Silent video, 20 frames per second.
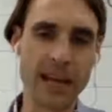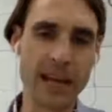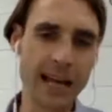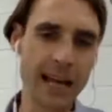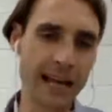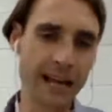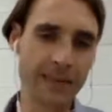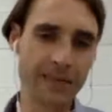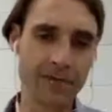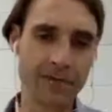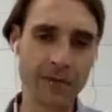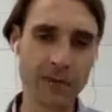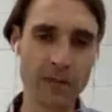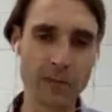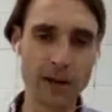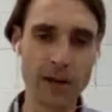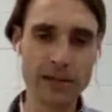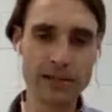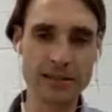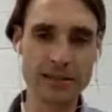And for
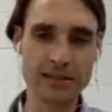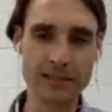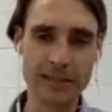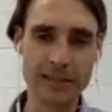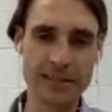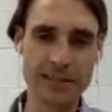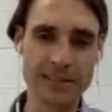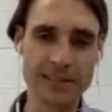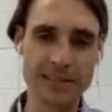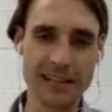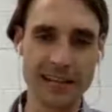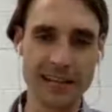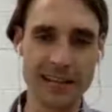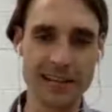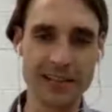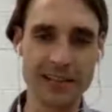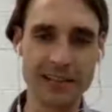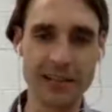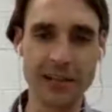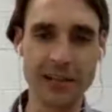most of us,
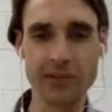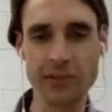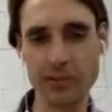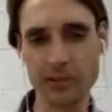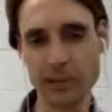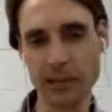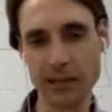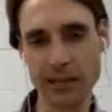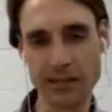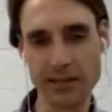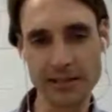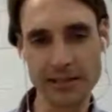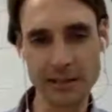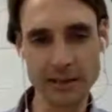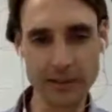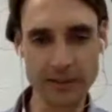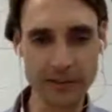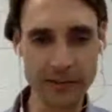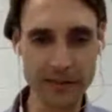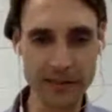doing it
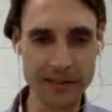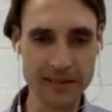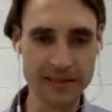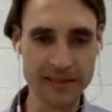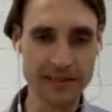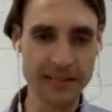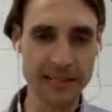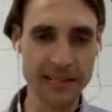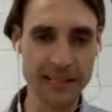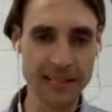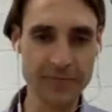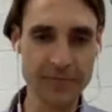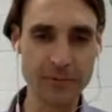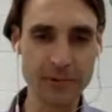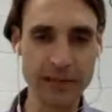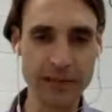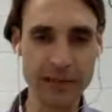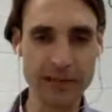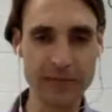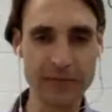yourself is
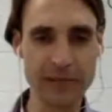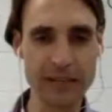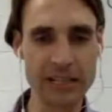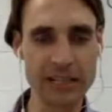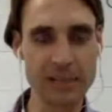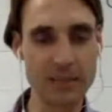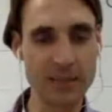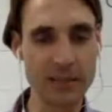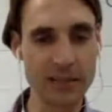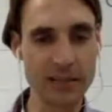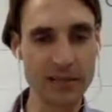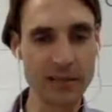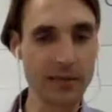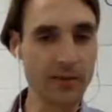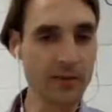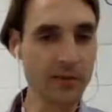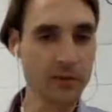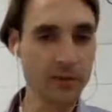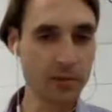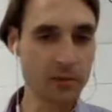within reach, but it's
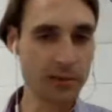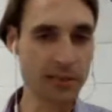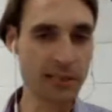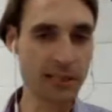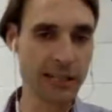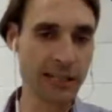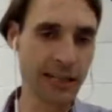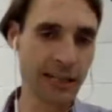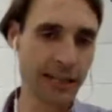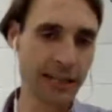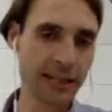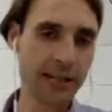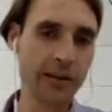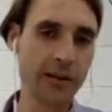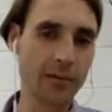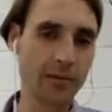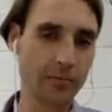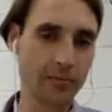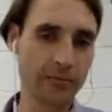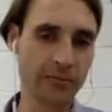often good to get
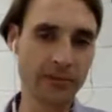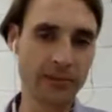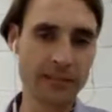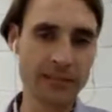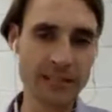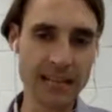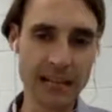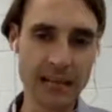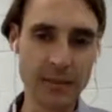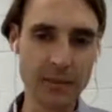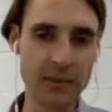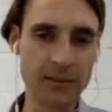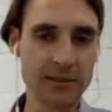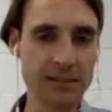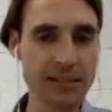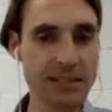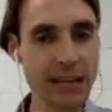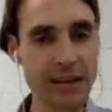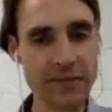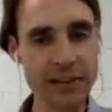help. For example,
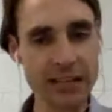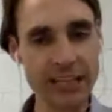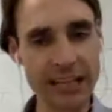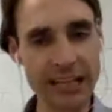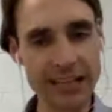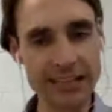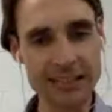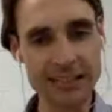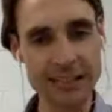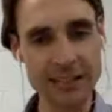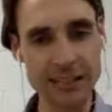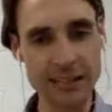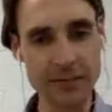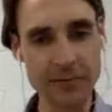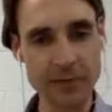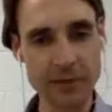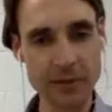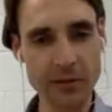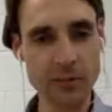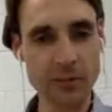just having an editor
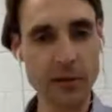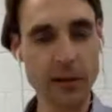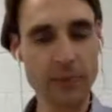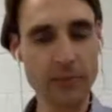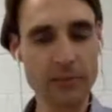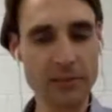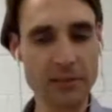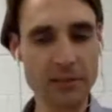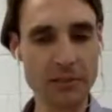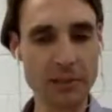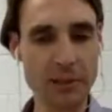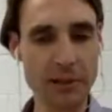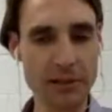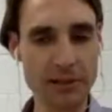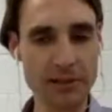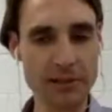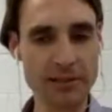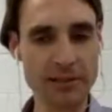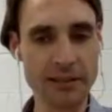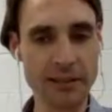with your publisher
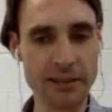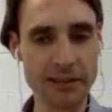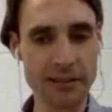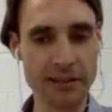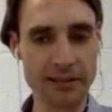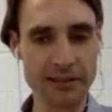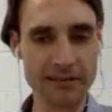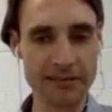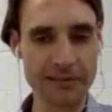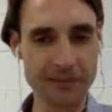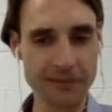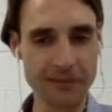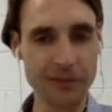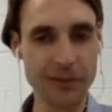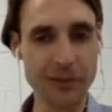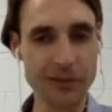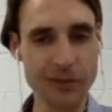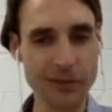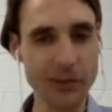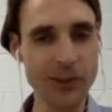posts so that
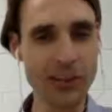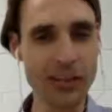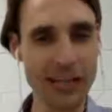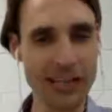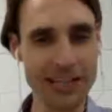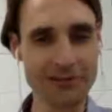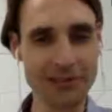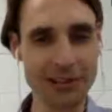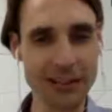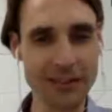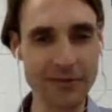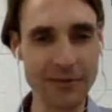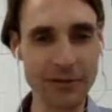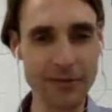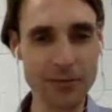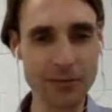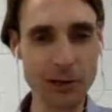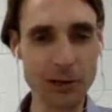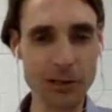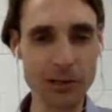you've got that extra level
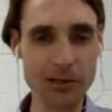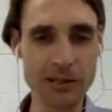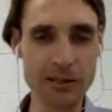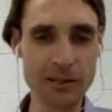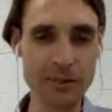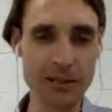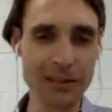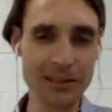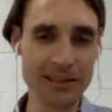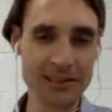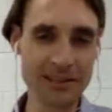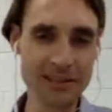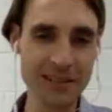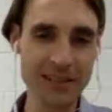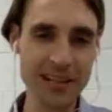of quality, because